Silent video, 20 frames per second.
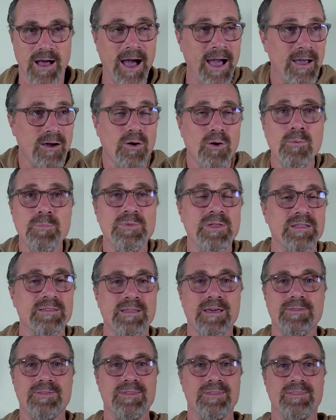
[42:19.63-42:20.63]
I hope that
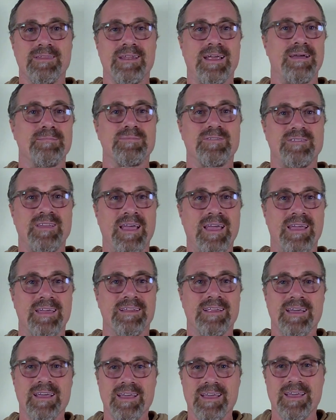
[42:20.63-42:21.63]
nothing that I'm
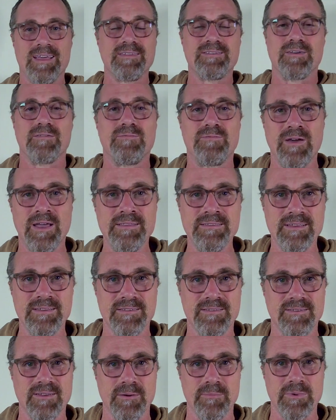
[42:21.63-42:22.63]
saying is
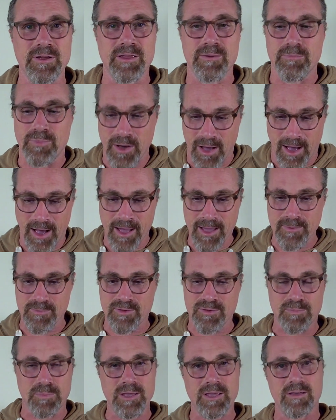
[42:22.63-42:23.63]
offending somebody, but I am
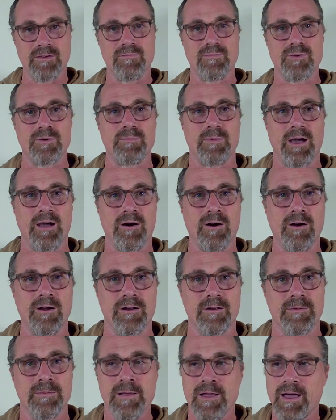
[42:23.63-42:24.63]
speaking from my
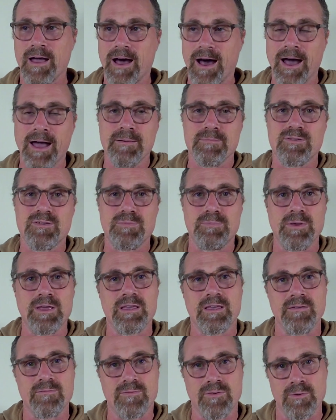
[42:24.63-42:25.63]
heart. I'm
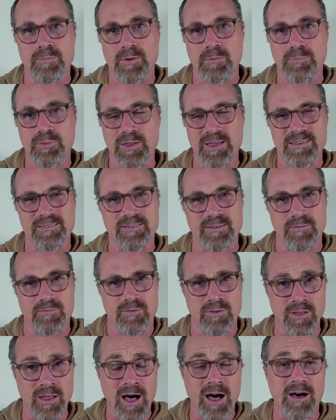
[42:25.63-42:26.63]
speaking from a place
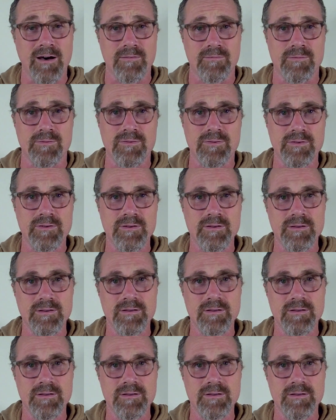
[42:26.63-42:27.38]
of love,